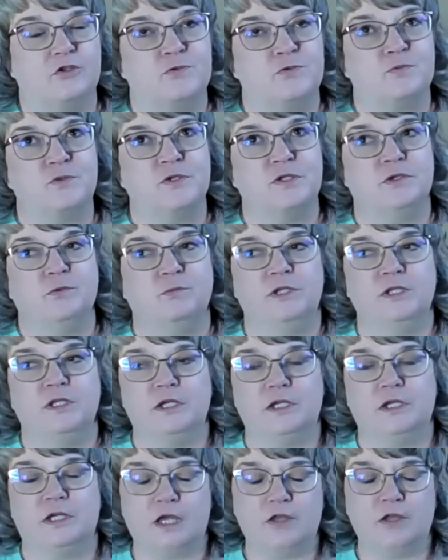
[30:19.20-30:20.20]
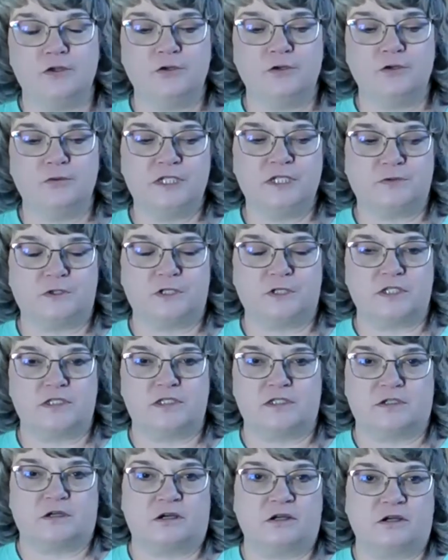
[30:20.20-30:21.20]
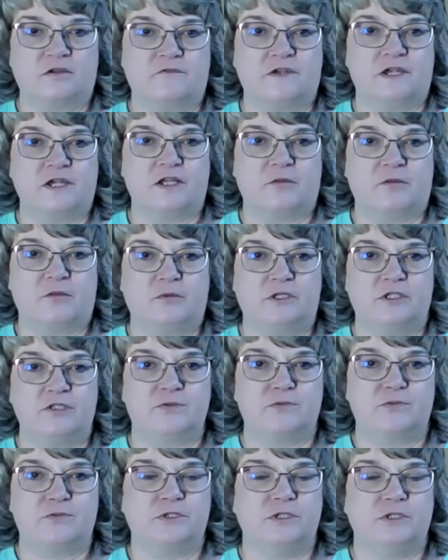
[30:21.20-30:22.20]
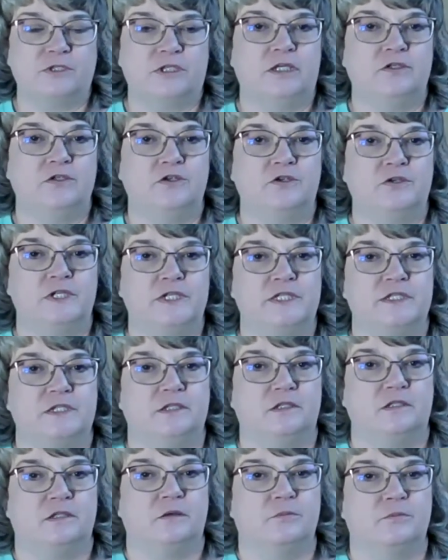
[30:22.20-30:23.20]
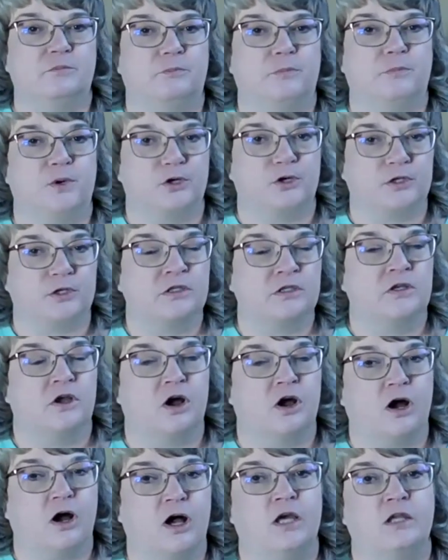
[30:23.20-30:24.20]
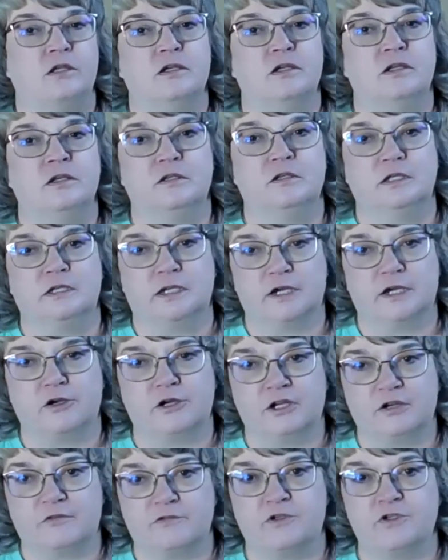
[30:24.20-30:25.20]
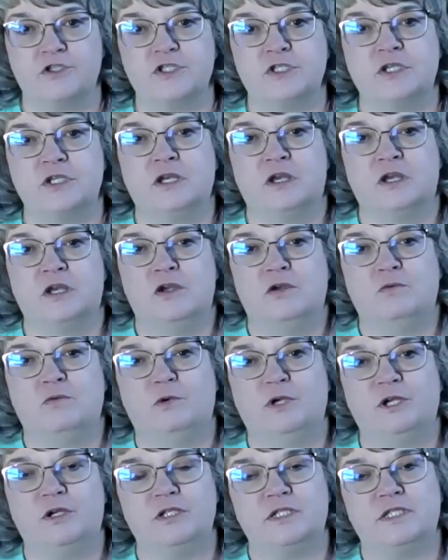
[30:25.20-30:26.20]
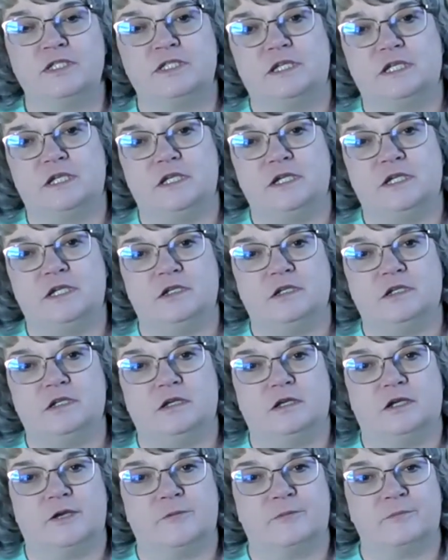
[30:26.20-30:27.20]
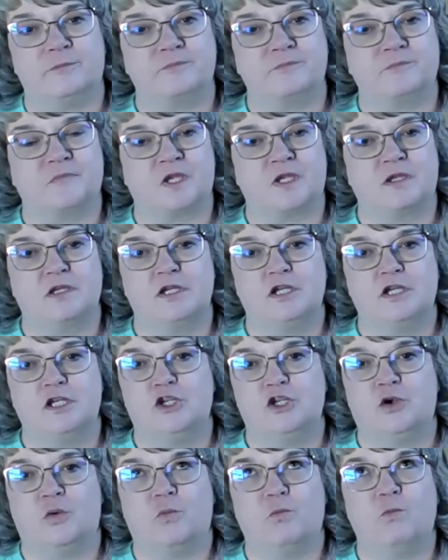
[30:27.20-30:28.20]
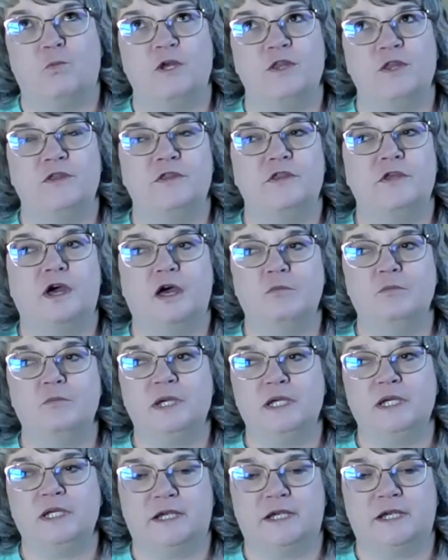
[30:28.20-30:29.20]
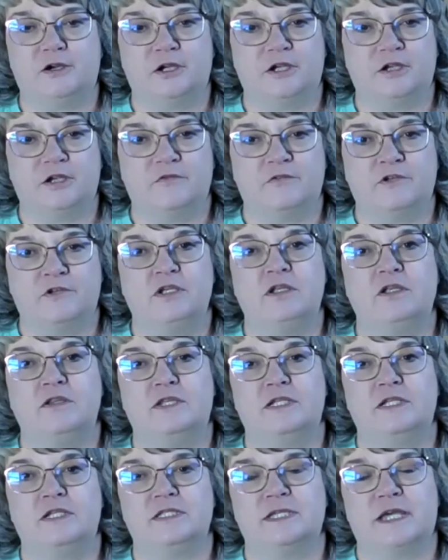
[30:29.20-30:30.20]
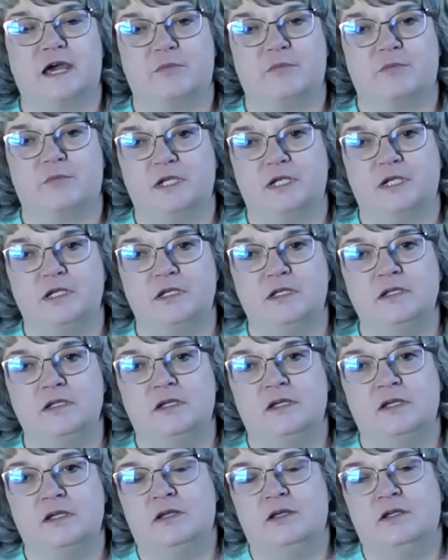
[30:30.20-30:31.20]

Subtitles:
it's really when the other resources aren't available, it's really increasing the burden on the caregivers. We are seeing, with the unpaid caregiving that's happening,